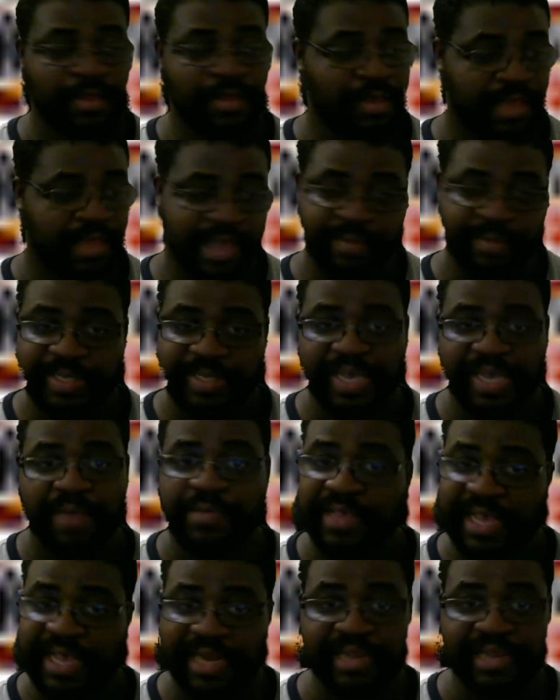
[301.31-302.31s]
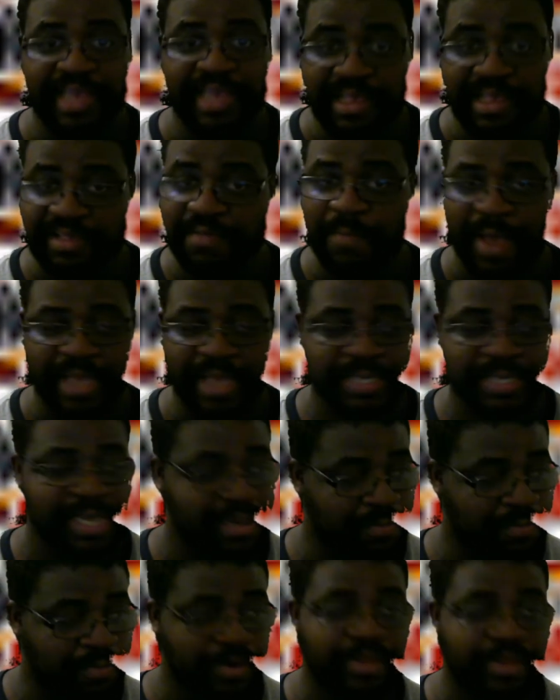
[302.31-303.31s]
Him and Sheamus had a decent match. Had a
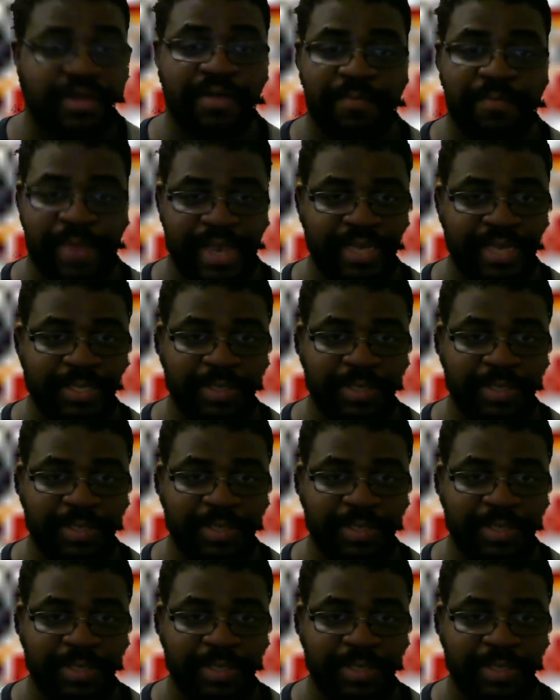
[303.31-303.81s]
pretty good match.